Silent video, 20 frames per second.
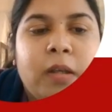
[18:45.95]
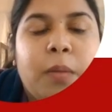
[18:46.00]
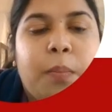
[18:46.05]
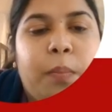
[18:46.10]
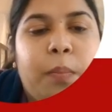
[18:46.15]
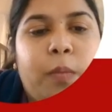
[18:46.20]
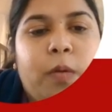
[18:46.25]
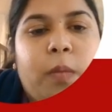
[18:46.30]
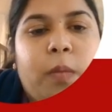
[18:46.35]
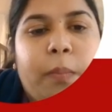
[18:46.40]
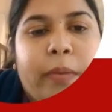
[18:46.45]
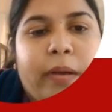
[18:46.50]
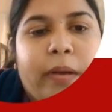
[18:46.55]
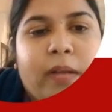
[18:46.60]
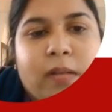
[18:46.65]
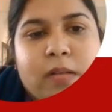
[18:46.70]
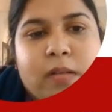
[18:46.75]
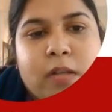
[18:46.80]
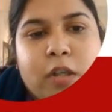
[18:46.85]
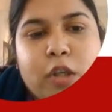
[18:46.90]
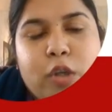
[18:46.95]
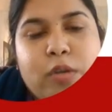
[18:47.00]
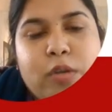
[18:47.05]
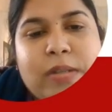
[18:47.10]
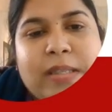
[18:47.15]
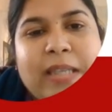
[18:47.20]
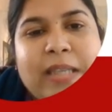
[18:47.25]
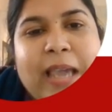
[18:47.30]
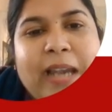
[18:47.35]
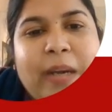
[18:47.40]
moment to
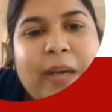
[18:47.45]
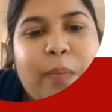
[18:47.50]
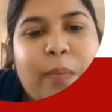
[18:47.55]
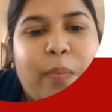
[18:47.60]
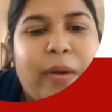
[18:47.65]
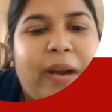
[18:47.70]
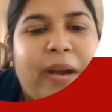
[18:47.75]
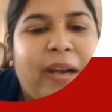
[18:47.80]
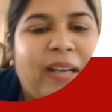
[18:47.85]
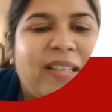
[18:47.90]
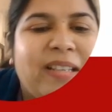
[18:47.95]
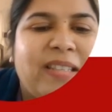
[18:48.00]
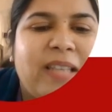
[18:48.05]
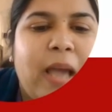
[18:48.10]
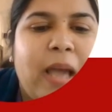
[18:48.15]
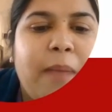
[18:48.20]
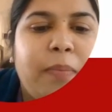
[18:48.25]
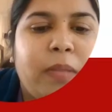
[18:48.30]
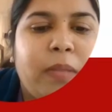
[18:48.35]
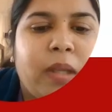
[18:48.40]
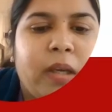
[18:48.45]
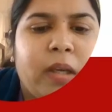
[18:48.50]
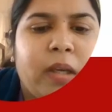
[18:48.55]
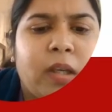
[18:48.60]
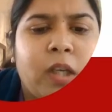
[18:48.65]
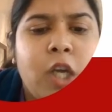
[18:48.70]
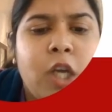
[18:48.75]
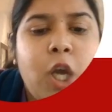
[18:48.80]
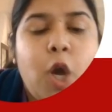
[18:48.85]
celebrate something,